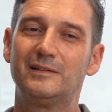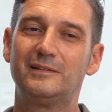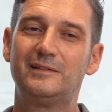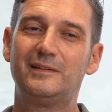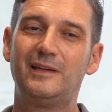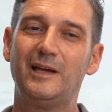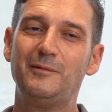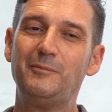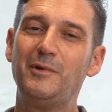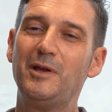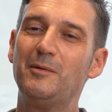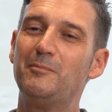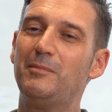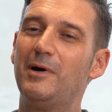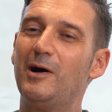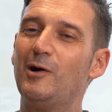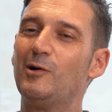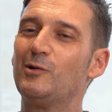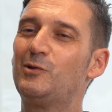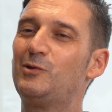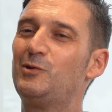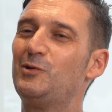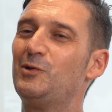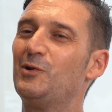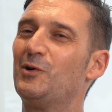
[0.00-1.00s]
Tell me
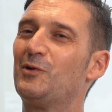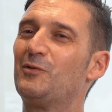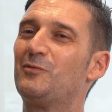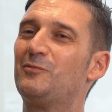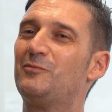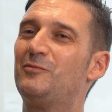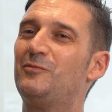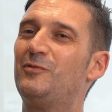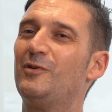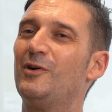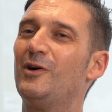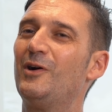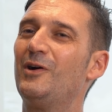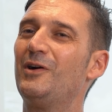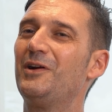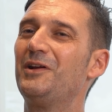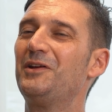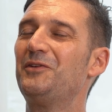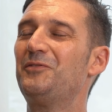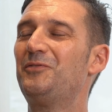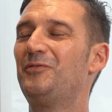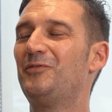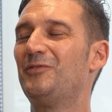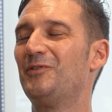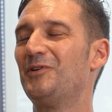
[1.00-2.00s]
about your very
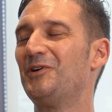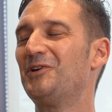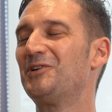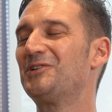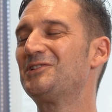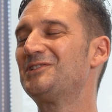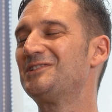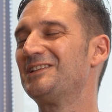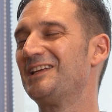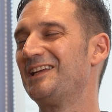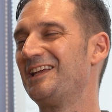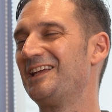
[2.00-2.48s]
first